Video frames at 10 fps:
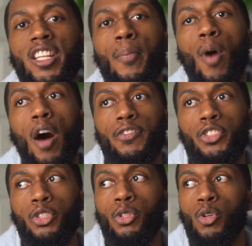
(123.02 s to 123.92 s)
them off
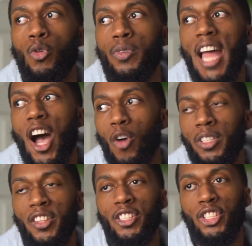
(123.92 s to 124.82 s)
to not
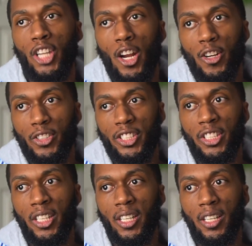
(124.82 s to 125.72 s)
only the church
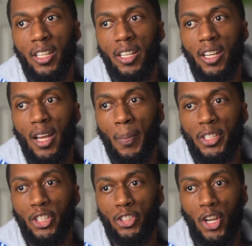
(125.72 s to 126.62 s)

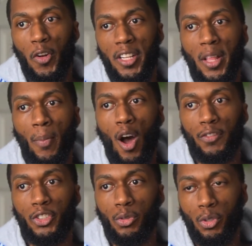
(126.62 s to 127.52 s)
but you're turning them off
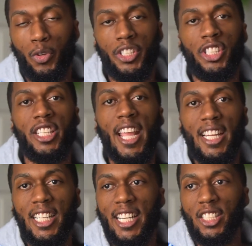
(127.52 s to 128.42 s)
to
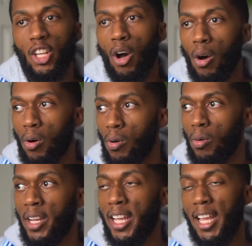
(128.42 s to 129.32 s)
christianity as a whole
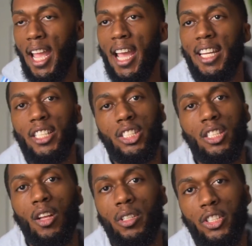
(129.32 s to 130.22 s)
and they
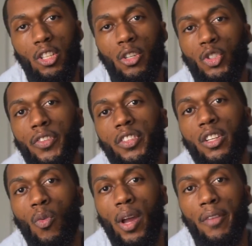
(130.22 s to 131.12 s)
slowly start drifting
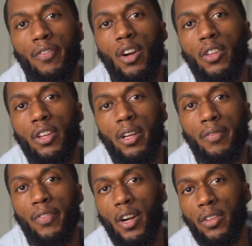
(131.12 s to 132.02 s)
away further and
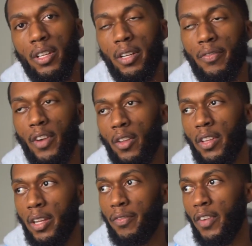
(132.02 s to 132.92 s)
further and further
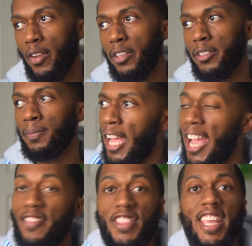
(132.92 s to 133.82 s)
and further
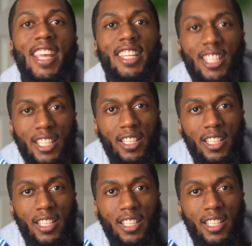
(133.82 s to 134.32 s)
and then